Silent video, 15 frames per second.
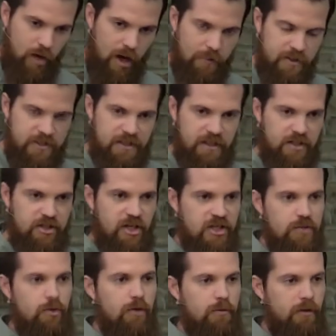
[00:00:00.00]
Robinson. She
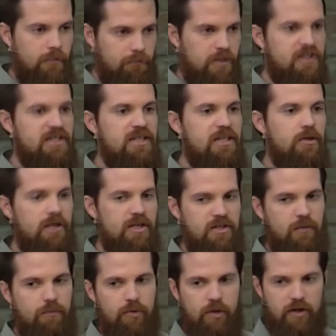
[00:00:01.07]
actually wrote a series
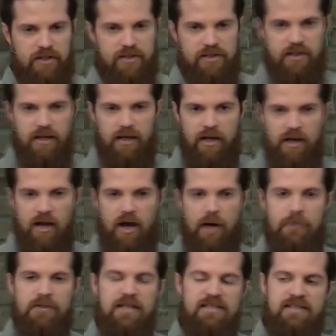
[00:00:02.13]
of books.
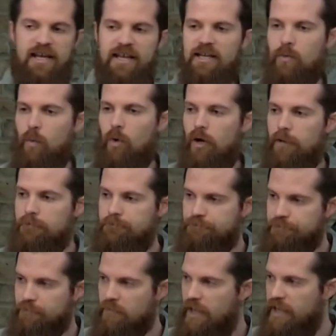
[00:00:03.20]
And the second one
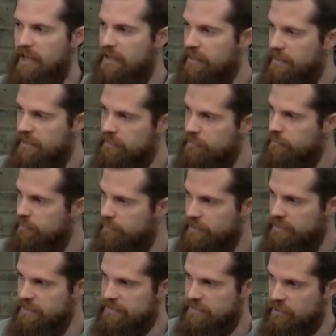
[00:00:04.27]
and
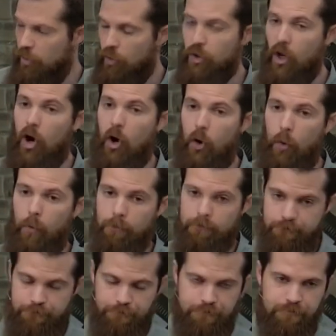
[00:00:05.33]
is called Home.
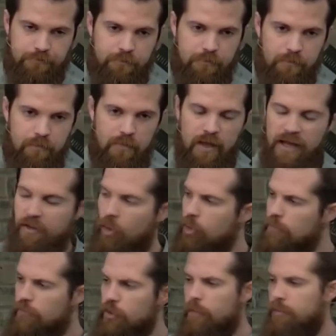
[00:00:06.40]
And
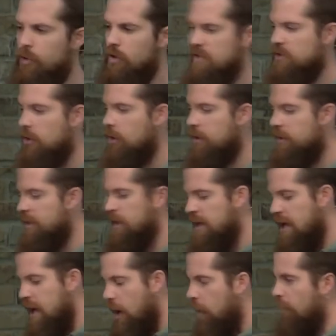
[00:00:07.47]
all of her books are
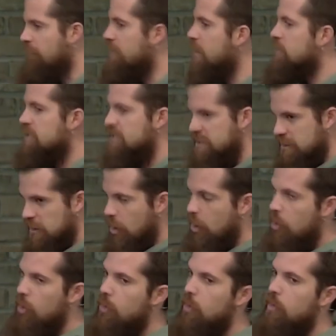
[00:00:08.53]
very
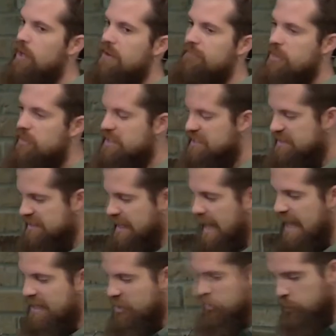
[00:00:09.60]
slow and very
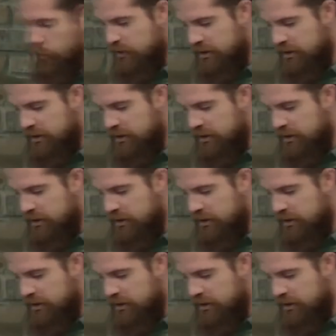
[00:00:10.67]
sad, and you